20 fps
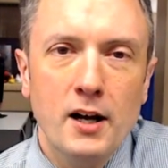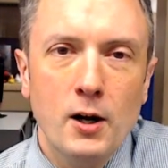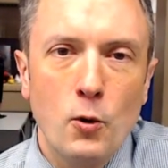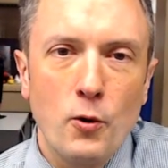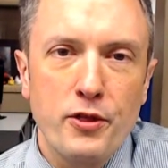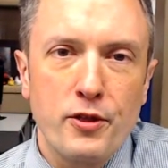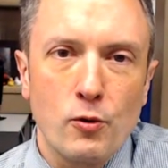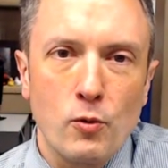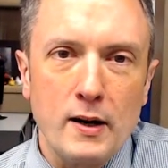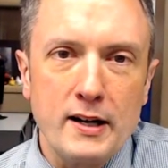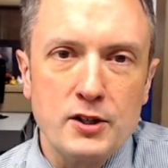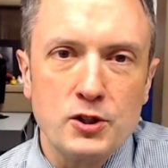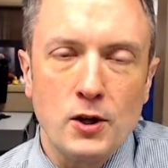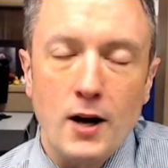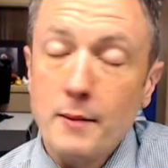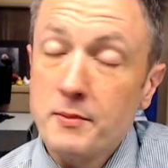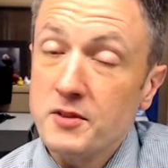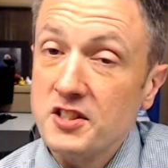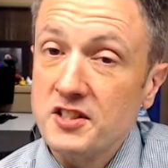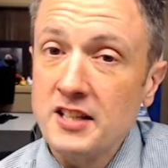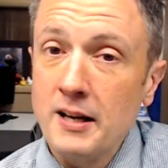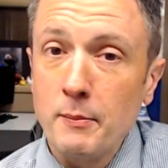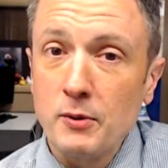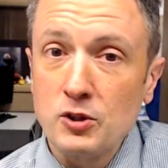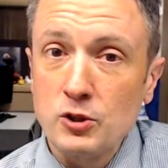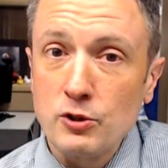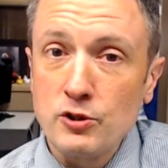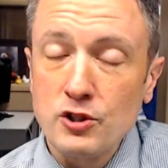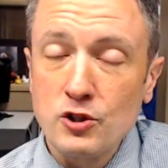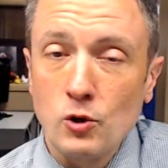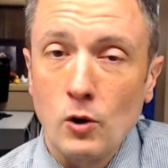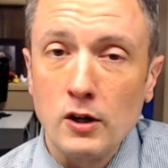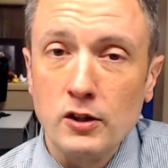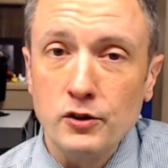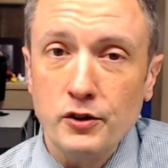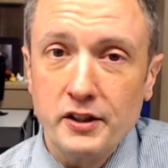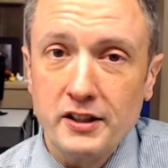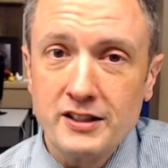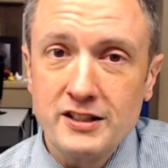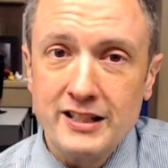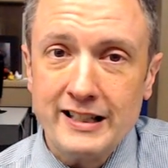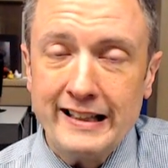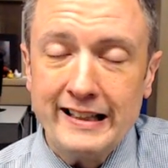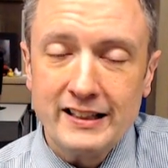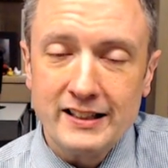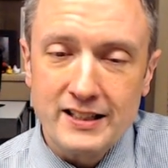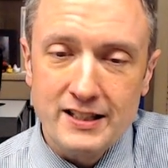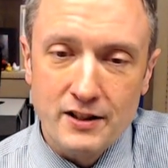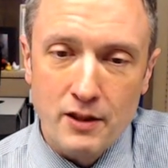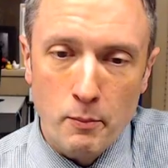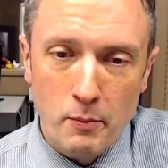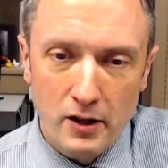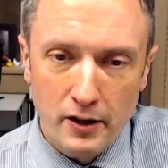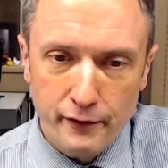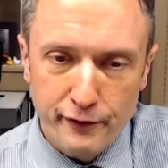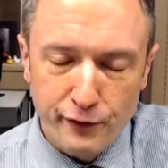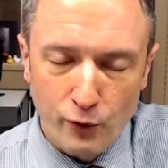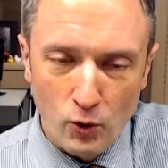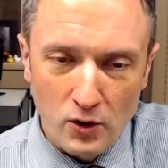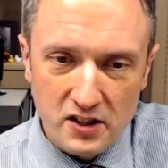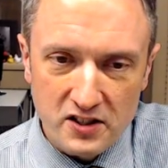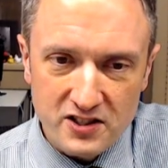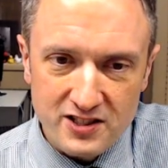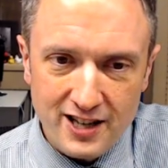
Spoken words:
with the raindrops and temperatures struggling to hit the mid-40s.